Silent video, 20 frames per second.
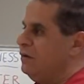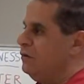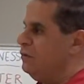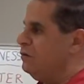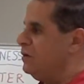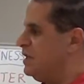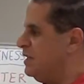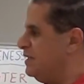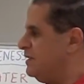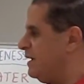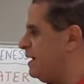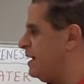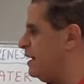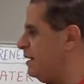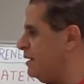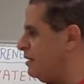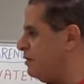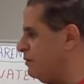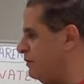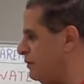What is the
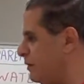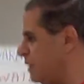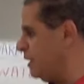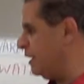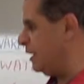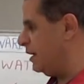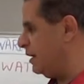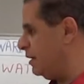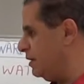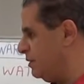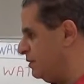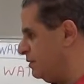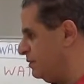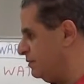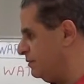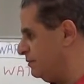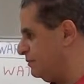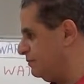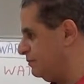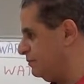color of oil?
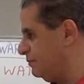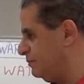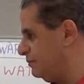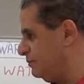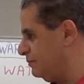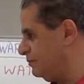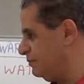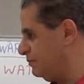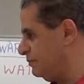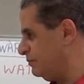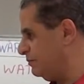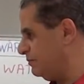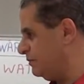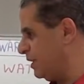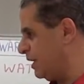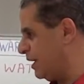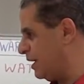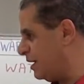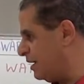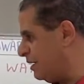
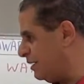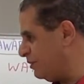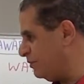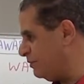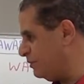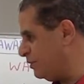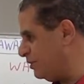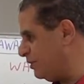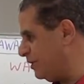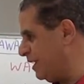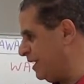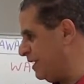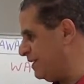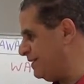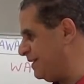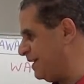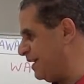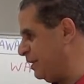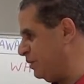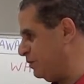The color of oil
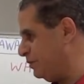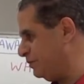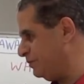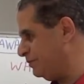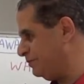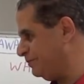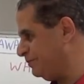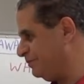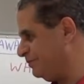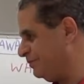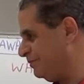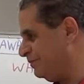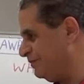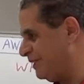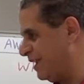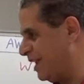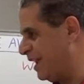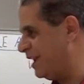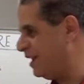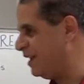is yellow,
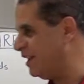and